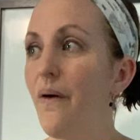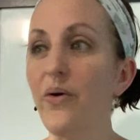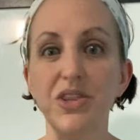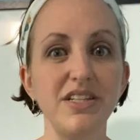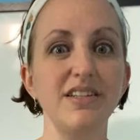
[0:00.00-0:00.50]

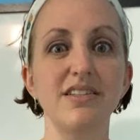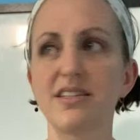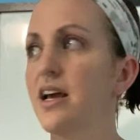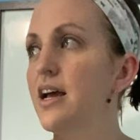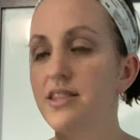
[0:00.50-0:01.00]
oh,
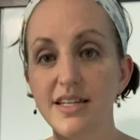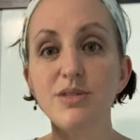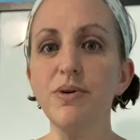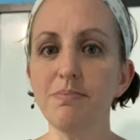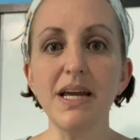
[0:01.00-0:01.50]
this
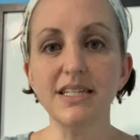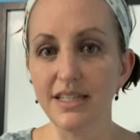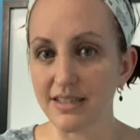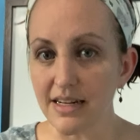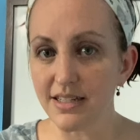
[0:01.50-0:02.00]
one makes
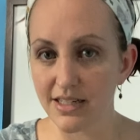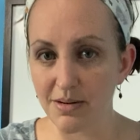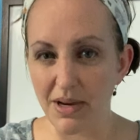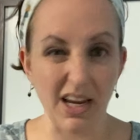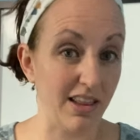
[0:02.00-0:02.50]
sense to me.